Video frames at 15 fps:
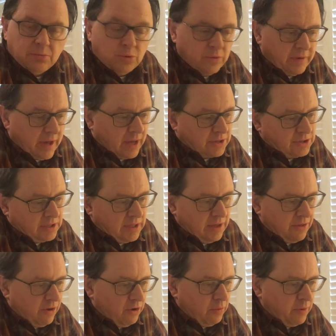movie. Actually,
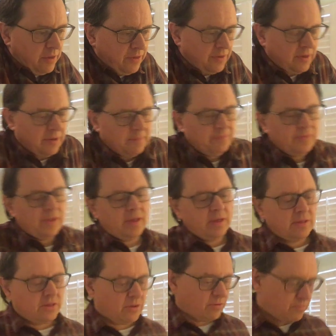he's always the
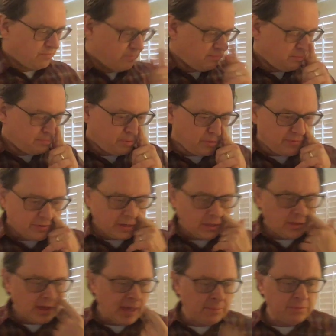perfect
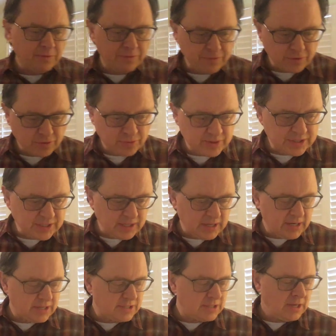example for
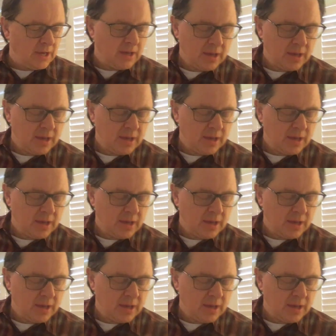grisliness.